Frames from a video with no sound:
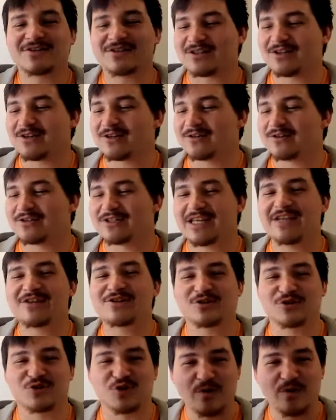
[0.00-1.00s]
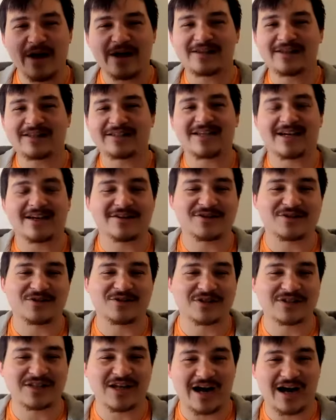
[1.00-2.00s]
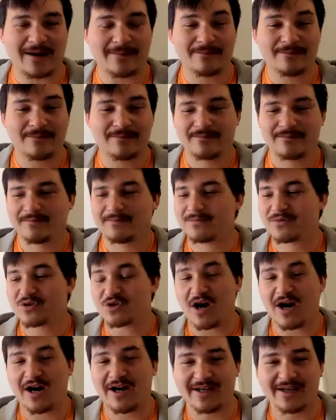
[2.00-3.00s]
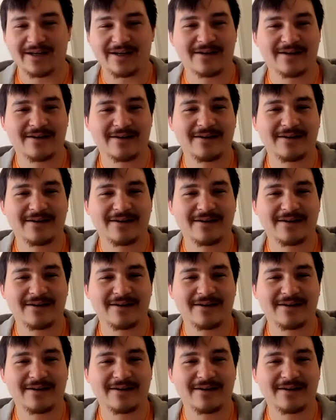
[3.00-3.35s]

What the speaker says: Your teacher directly tells you, stop trying,